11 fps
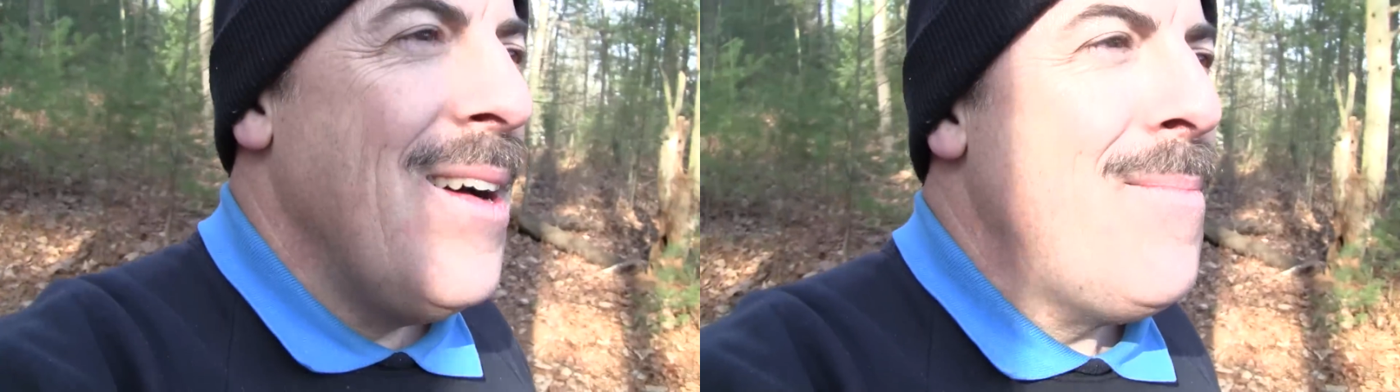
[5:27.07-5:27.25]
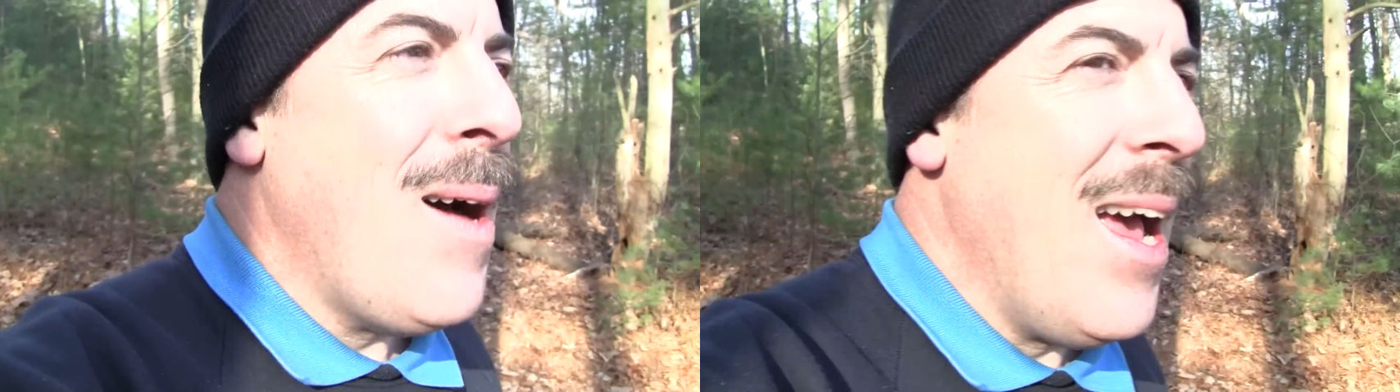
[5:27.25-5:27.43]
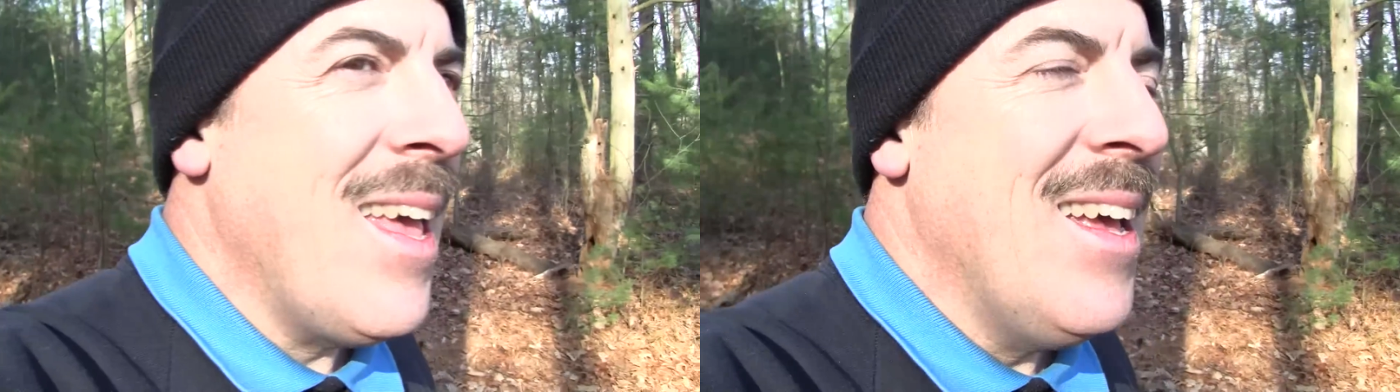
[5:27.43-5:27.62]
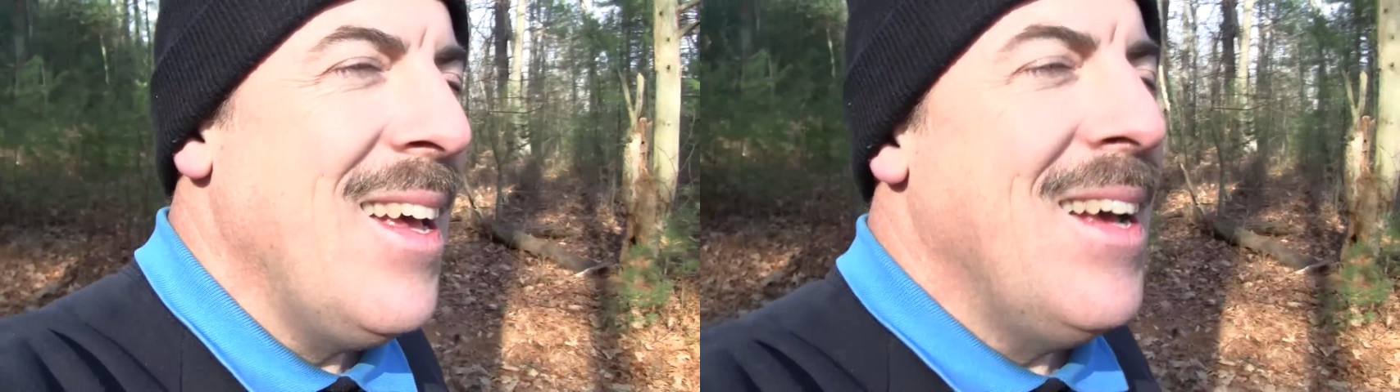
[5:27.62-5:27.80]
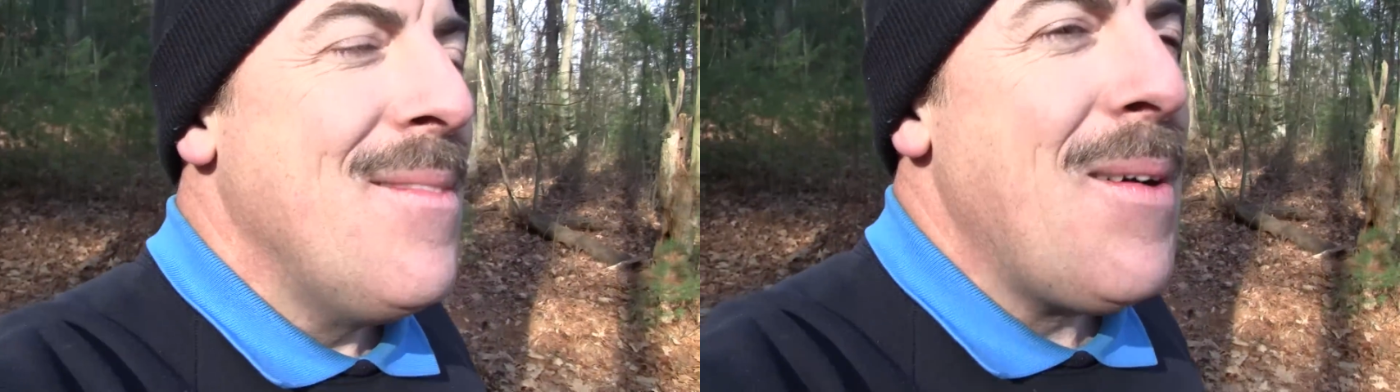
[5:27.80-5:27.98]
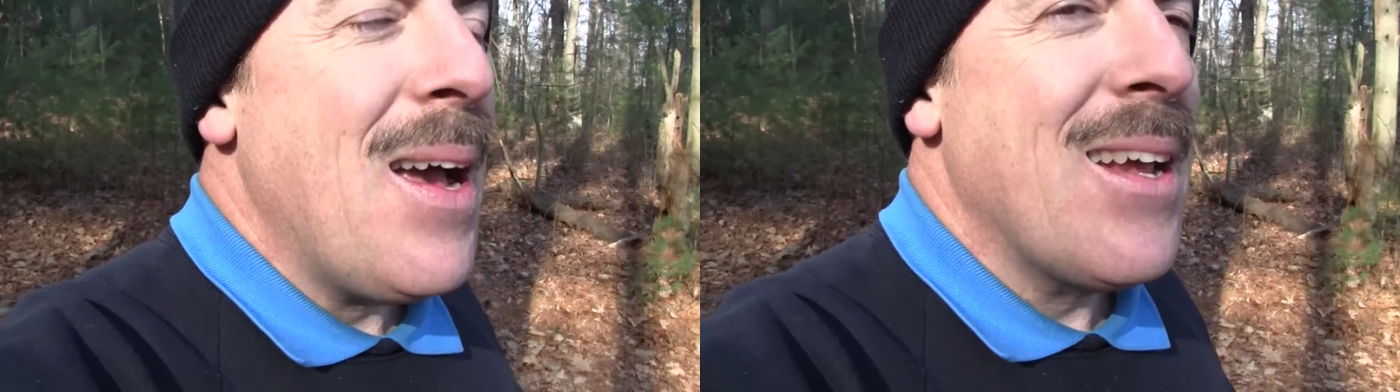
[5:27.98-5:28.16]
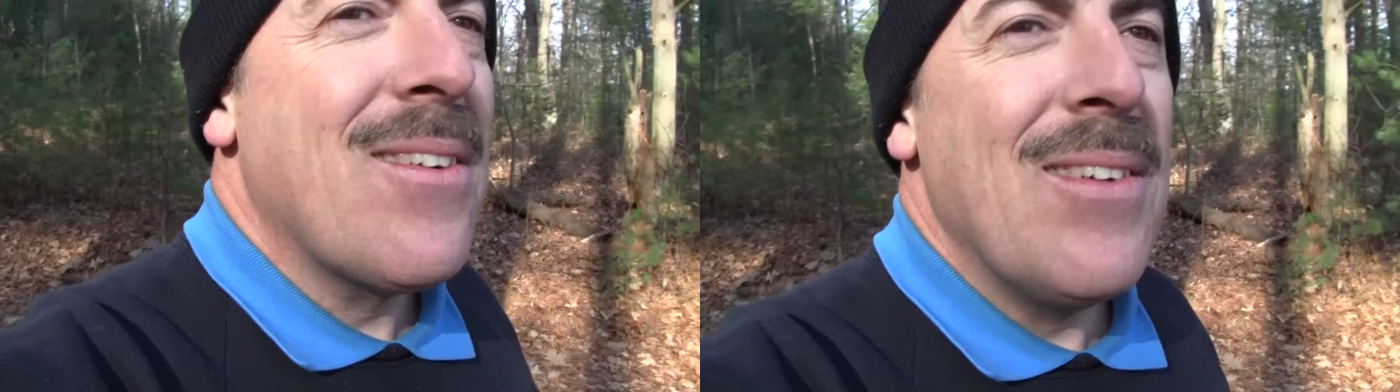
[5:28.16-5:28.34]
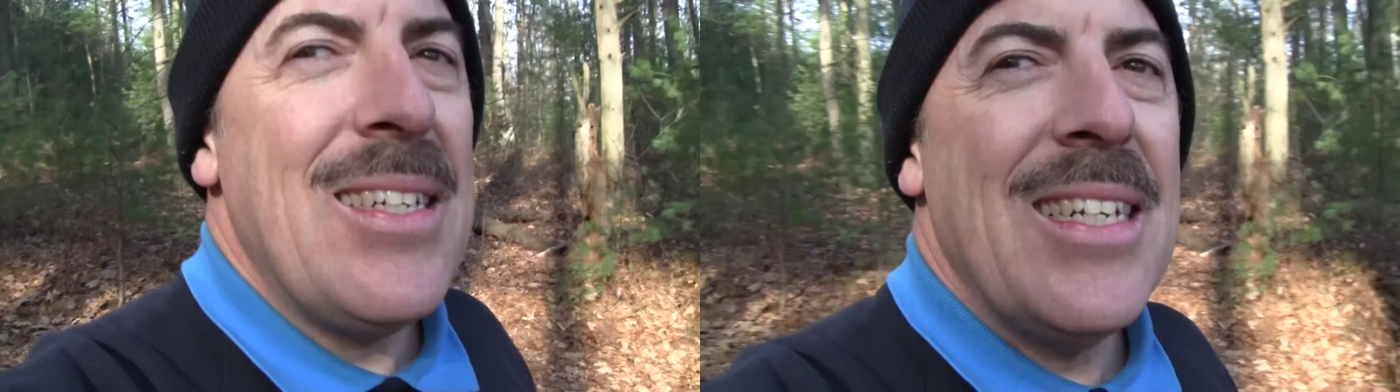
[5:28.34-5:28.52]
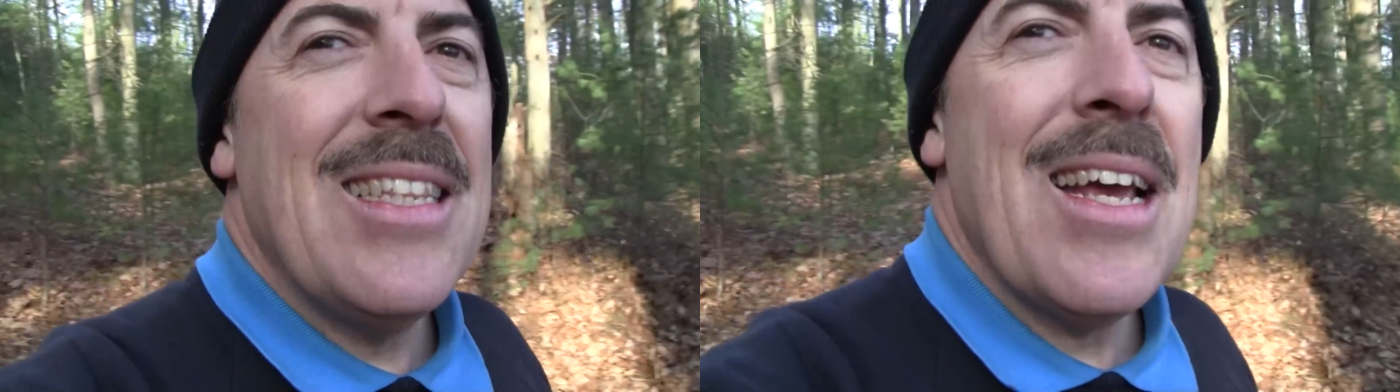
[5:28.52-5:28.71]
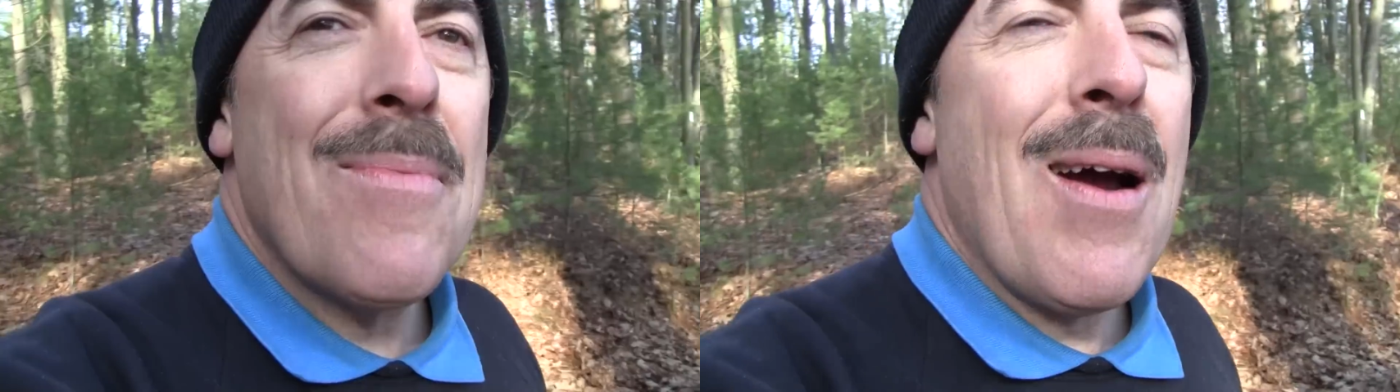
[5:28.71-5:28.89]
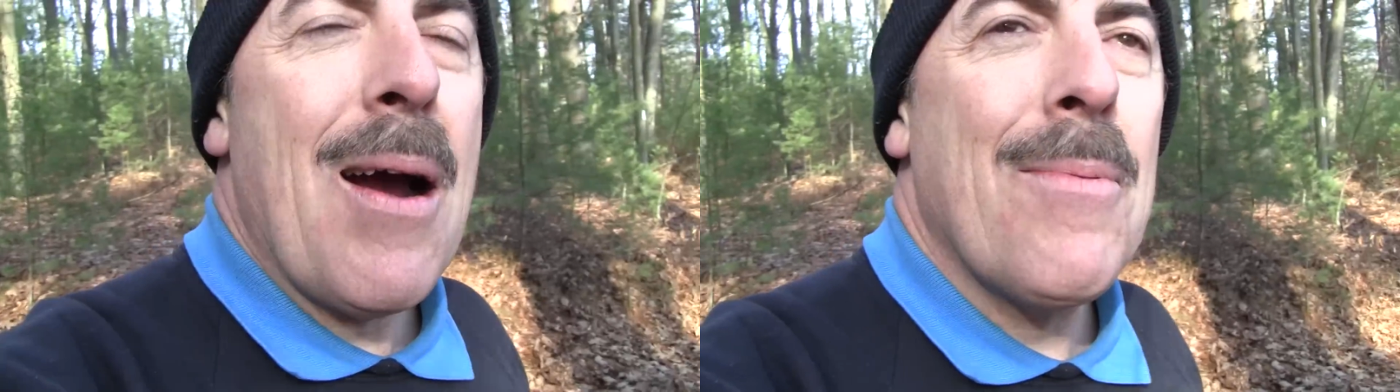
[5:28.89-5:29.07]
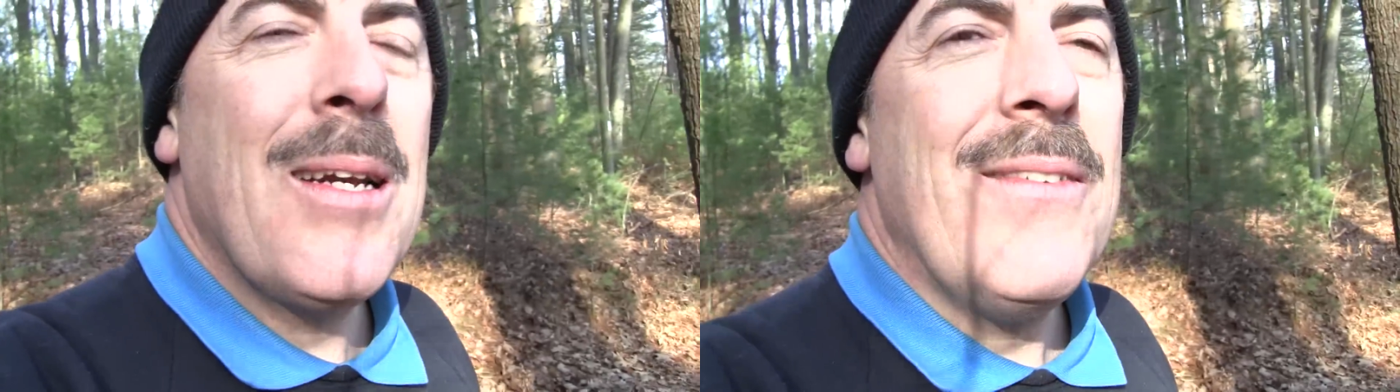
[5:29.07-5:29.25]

by increasing their property